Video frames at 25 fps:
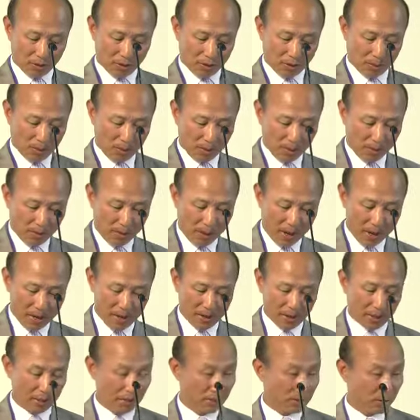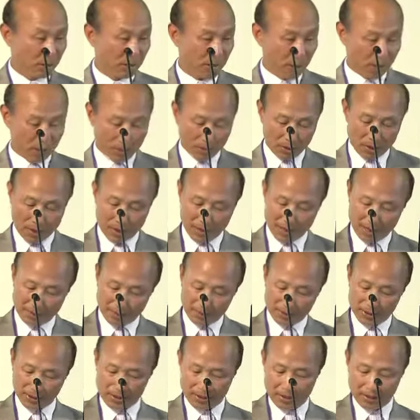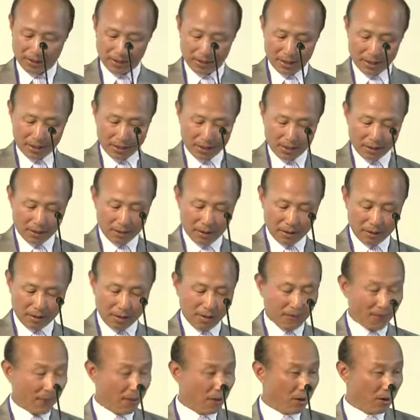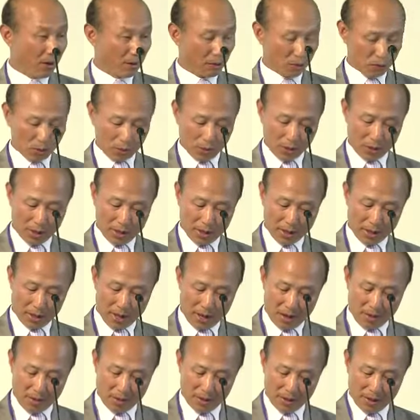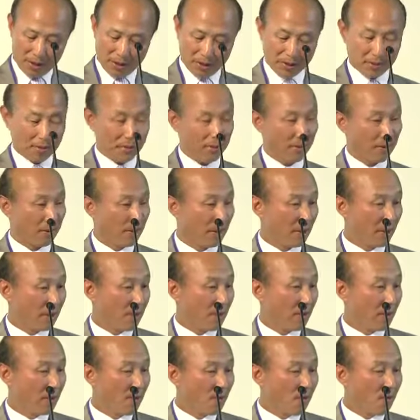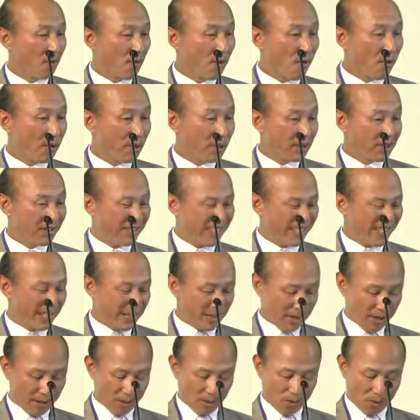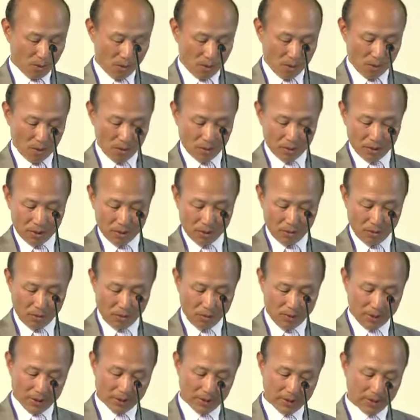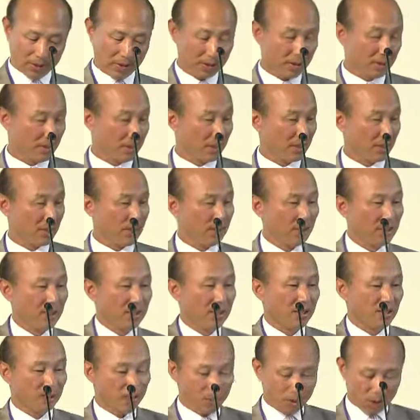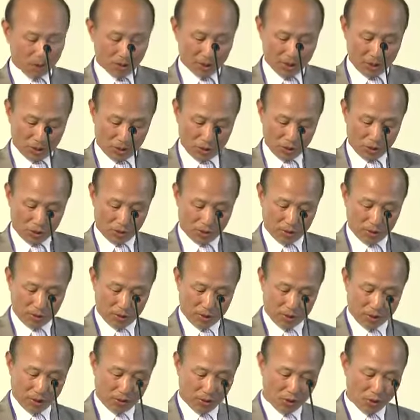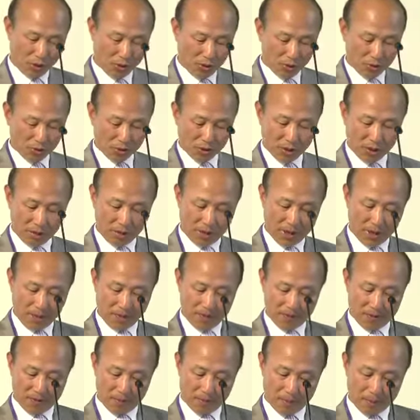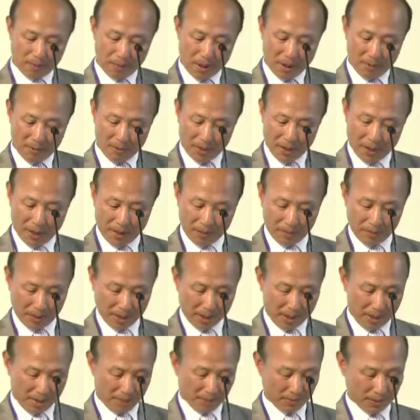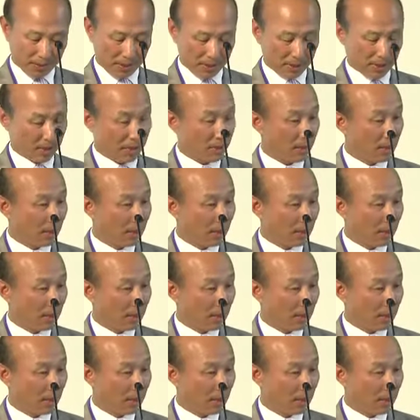to prevailing stereotypes, the typical social gamer is 43-year-old woman, according to the new survey from PopCap Games.